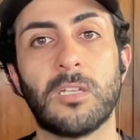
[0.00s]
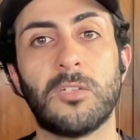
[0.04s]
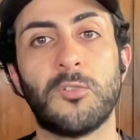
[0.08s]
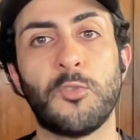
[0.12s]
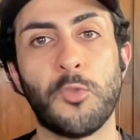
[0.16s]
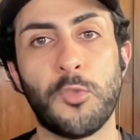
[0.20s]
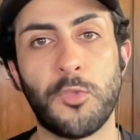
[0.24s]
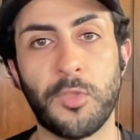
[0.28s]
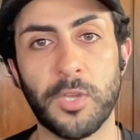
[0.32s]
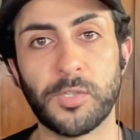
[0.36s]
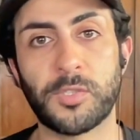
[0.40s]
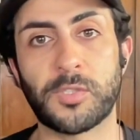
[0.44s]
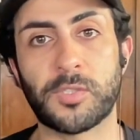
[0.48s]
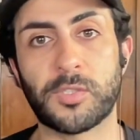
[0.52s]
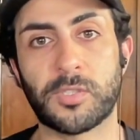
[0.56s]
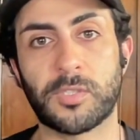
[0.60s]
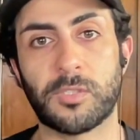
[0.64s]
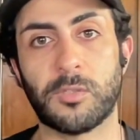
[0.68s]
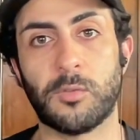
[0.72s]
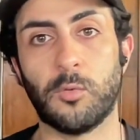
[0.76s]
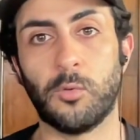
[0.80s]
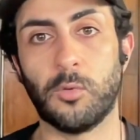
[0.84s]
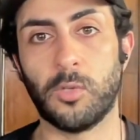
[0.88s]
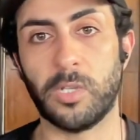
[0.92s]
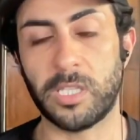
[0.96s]
this
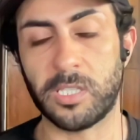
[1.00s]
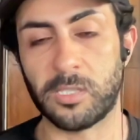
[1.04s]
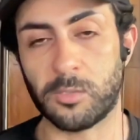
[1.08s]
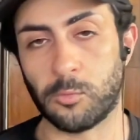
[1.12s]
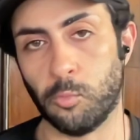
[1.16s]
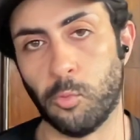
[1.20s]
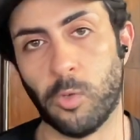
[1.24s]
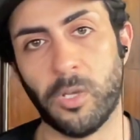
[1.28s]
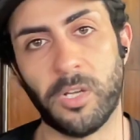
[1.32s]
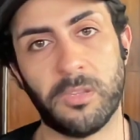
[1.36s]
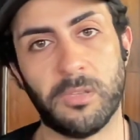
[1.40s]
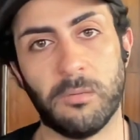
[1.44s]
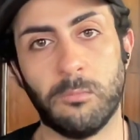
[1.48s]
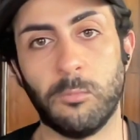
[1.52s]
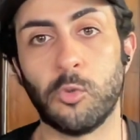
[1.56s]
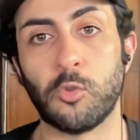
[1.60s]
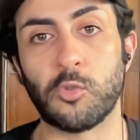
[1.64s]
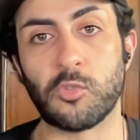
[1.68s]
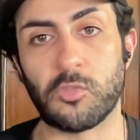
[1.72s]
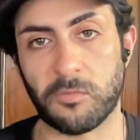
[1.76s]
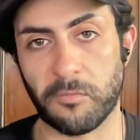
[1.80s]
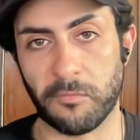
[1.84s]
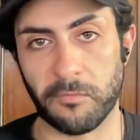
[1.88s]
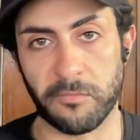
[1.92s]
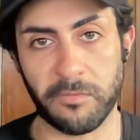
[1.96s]
is one of the
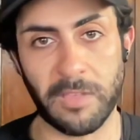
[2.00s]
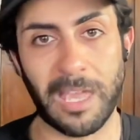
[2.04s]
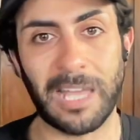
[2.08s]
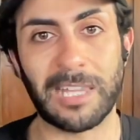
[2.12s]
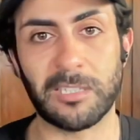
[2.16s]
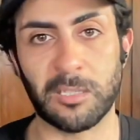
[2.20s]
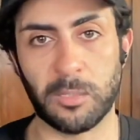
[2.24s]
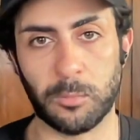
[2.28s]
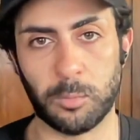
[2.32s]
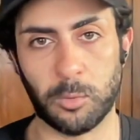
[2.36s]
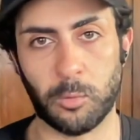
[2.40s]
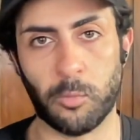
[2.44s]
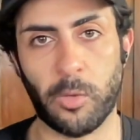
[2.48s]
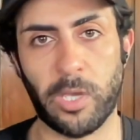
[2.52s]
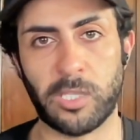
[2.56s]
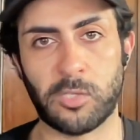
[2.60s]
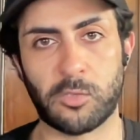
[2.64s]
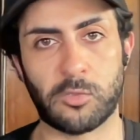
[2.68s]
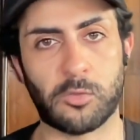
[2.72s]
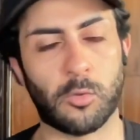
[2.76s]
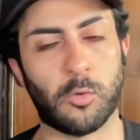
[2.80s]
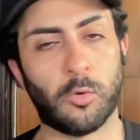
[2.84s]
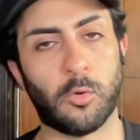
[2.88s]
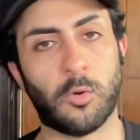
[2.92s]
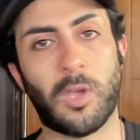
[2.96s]
most valuable ways.
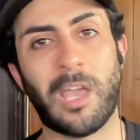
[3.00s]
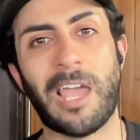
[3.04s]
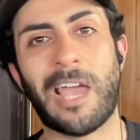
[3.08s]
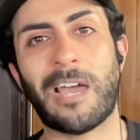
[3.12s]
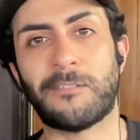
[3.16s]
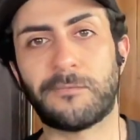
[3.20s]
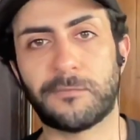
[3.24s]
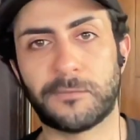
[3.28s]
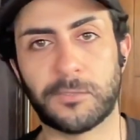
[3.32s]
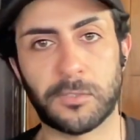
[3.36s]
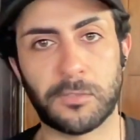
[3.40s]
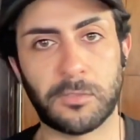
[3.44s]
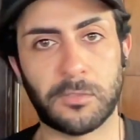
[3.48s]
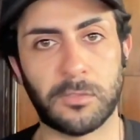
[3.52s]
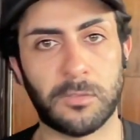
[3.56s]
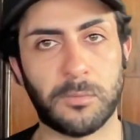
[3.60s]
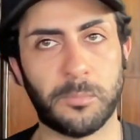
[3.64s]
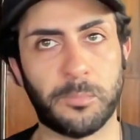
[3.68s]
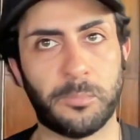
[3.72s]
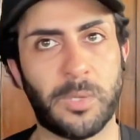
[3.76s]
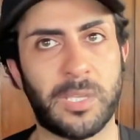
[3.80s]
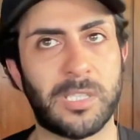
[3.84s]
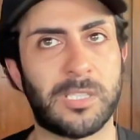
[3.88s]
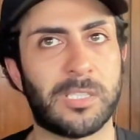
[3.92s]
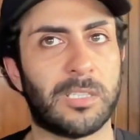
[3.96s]
So after
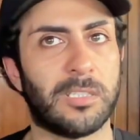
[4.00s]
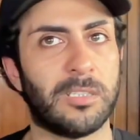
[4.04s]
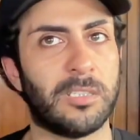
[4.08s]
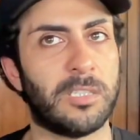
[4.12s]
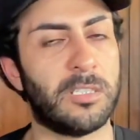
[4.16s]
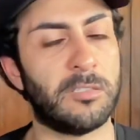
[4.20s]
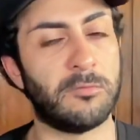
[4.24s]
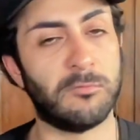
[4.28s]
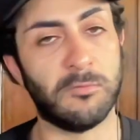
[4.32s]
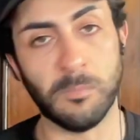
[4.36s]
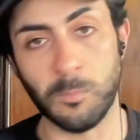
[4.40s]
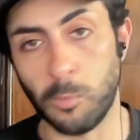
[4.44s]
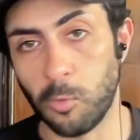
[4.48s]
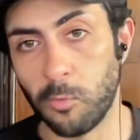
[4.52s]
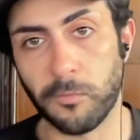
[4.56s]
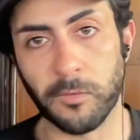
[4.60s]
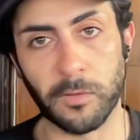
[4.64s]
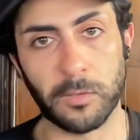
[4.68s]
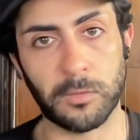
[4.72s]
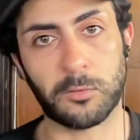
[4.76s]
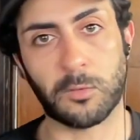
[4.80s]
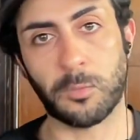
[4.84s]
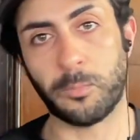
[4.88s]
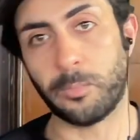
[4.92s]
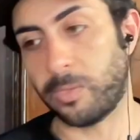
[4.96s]
basically
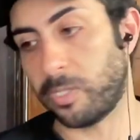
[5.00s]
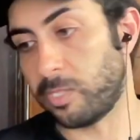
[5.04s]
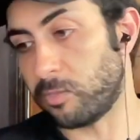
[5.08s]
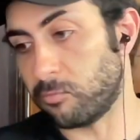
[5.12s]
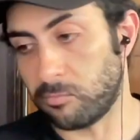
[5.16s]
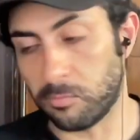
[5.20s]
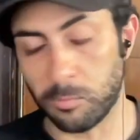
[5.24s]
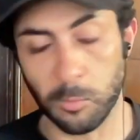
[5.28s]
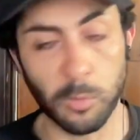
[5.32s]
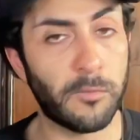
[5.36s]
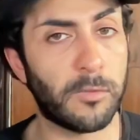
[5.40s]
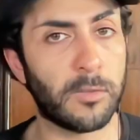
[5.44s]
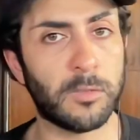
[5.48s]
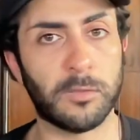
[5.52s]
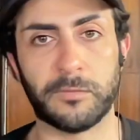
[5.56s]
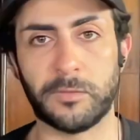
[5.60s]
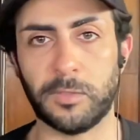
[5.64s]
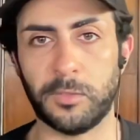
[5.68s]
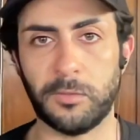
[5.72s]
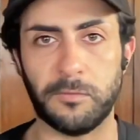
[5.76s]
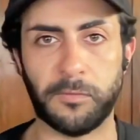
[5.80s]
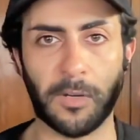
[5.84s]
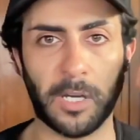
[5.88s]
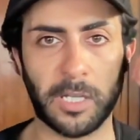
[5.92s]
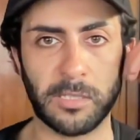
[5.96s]
complete removal of the
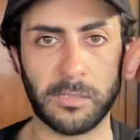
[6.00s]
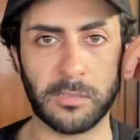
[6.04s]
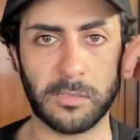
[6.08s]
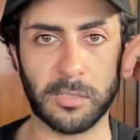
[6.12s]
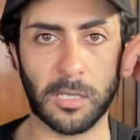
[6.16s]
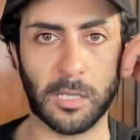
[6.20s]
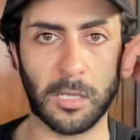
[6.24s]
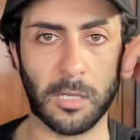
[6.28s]
device,